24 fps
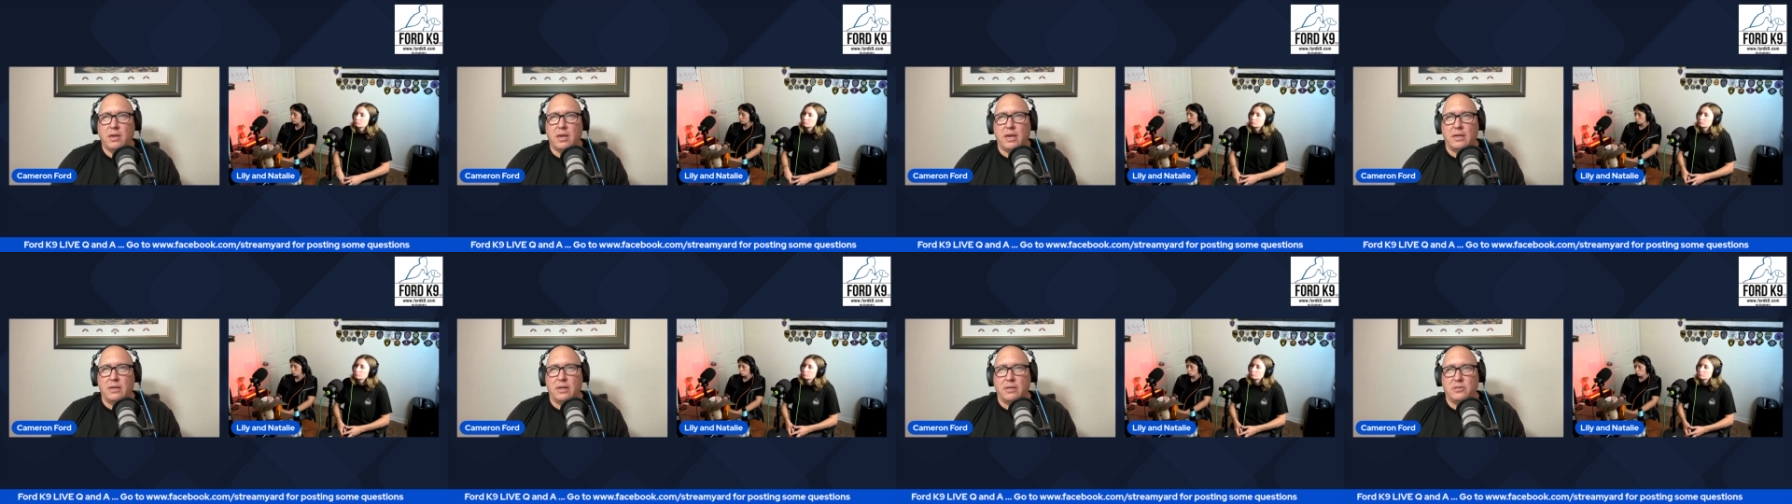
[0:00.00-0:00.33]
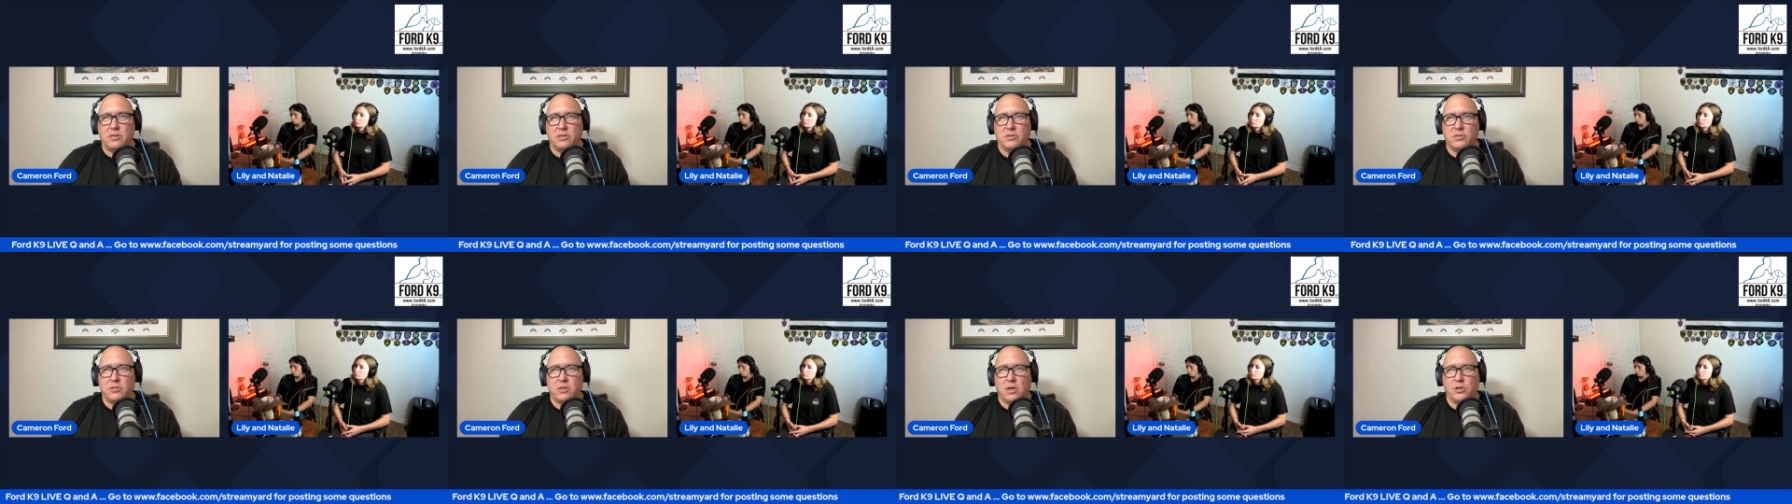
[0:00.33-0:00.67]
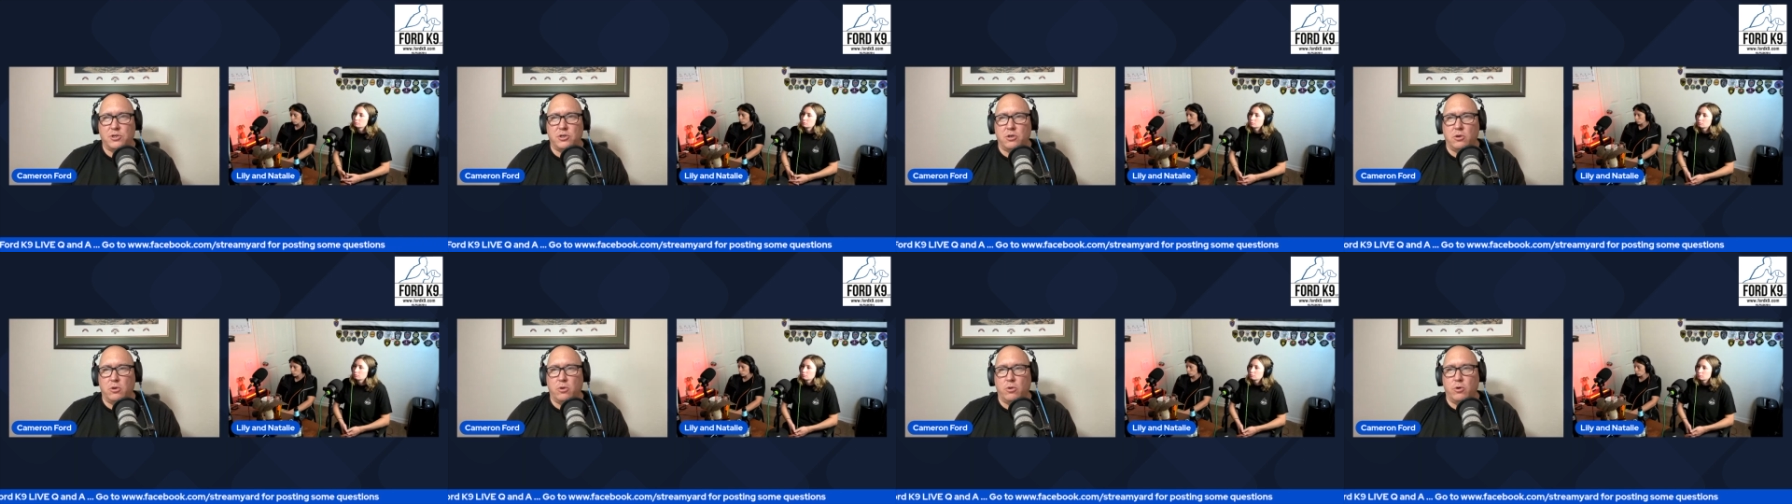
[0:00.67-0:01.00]
Canines
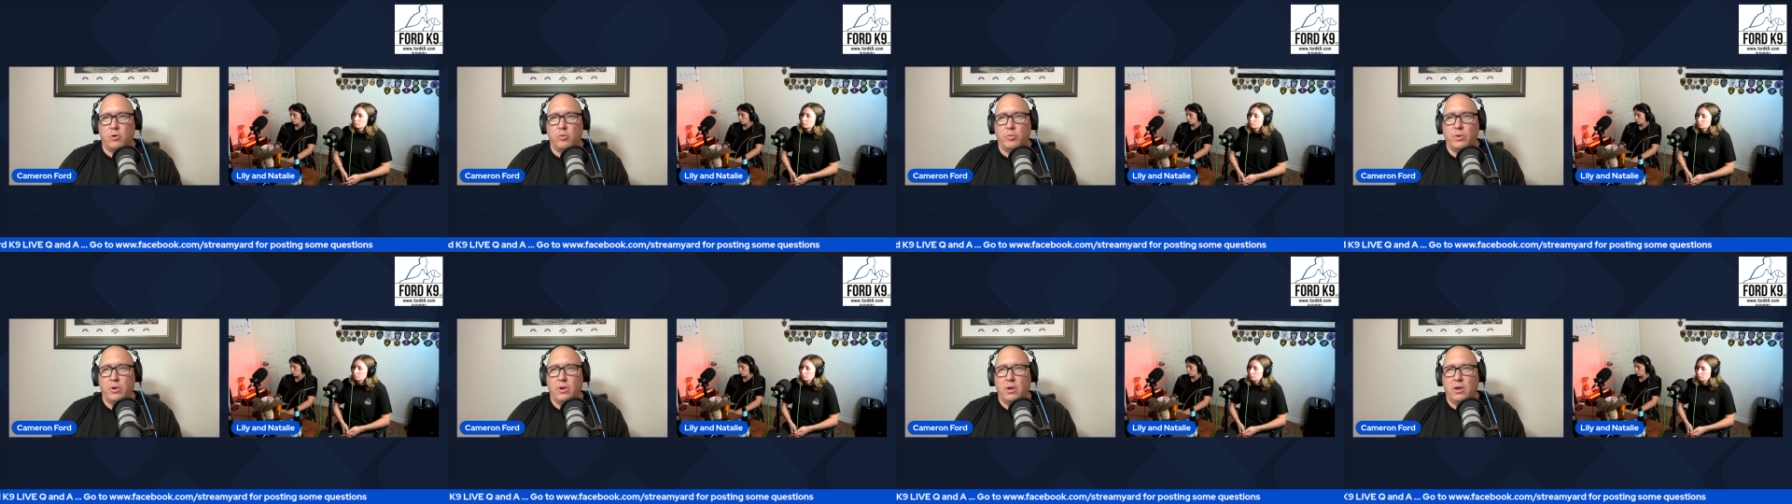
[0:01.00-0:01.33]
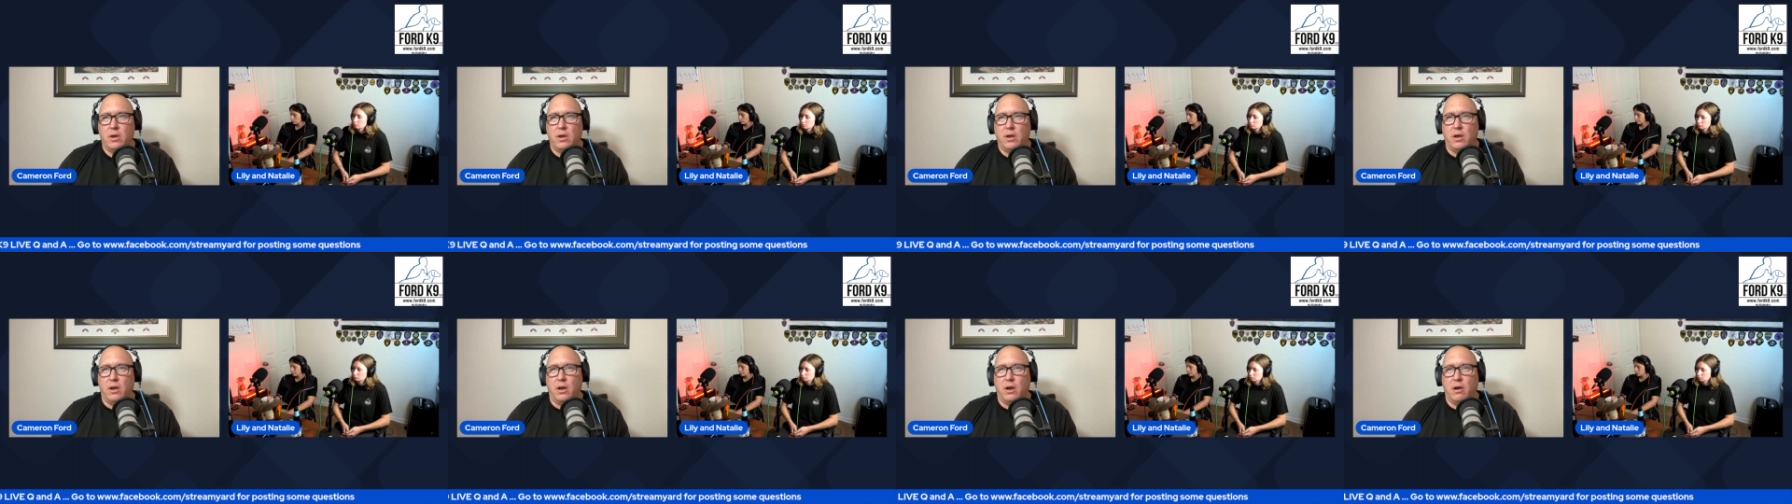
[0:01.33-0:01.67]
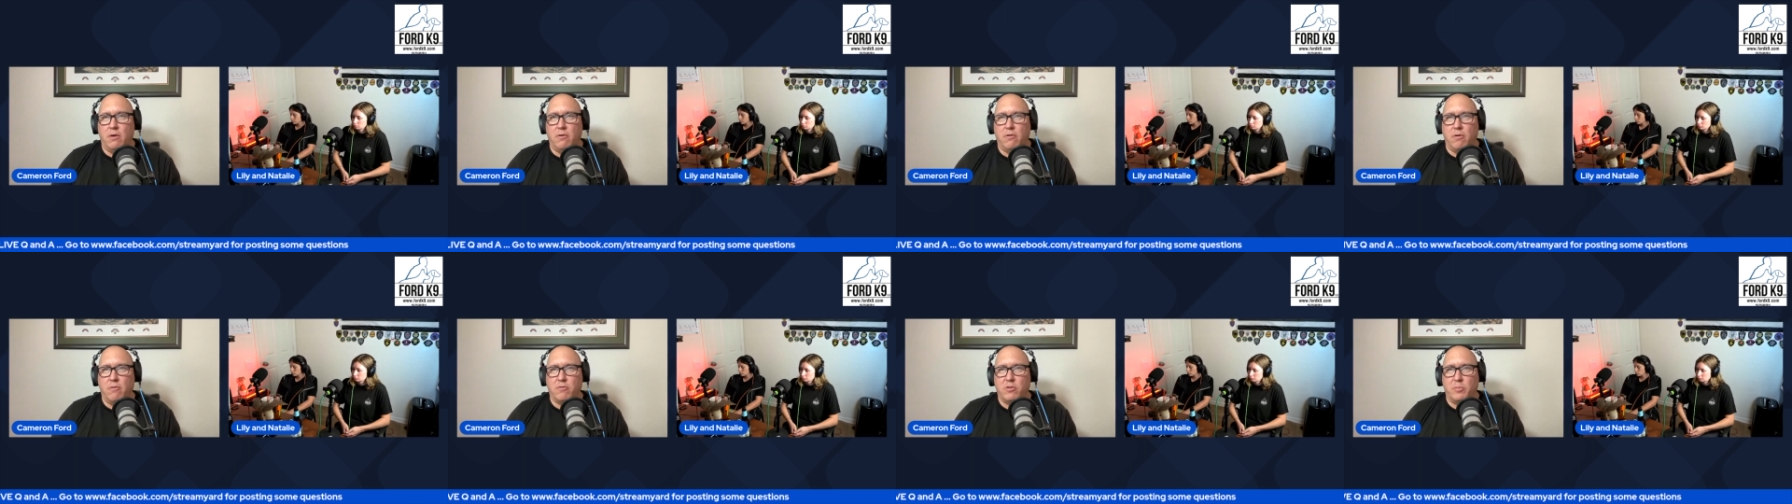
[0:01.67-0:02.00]
discussion group
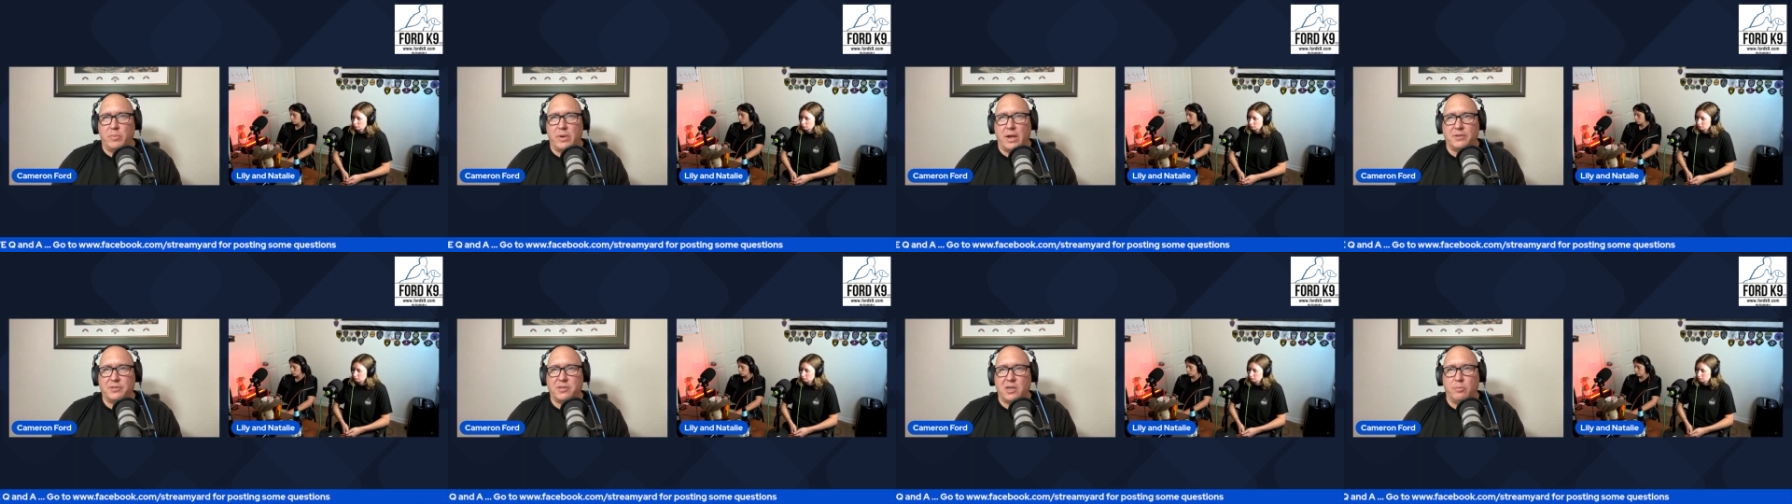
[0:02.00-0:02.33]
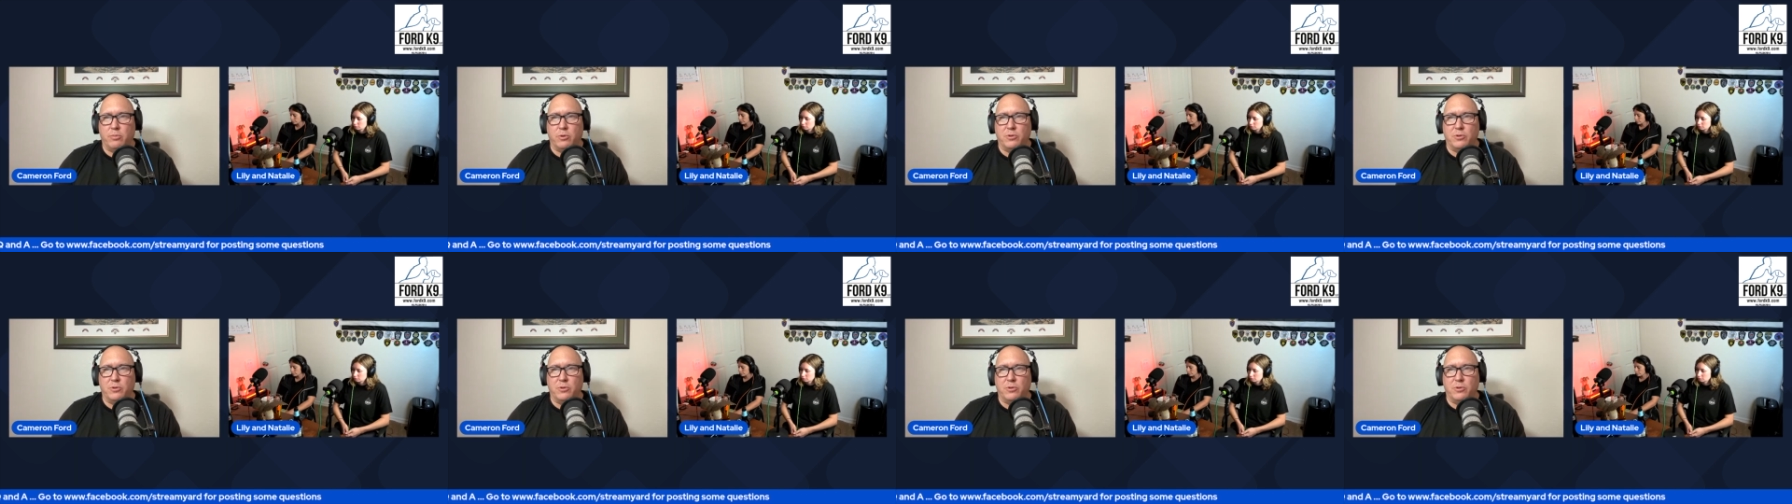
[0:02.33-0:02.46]
over the past